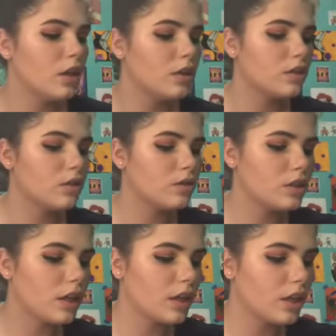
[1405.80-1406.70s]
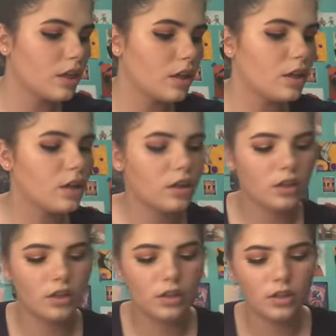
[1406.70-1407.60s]
So just taking
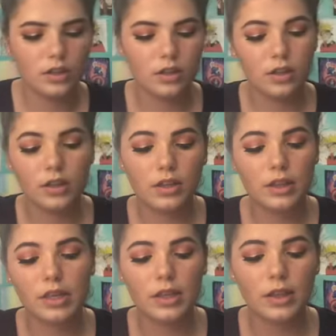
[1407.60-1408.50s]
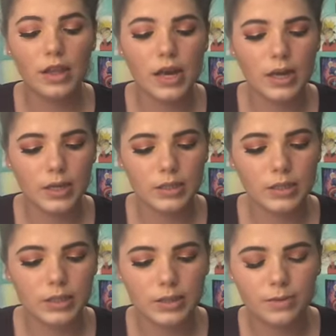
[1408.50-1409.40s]
the other lash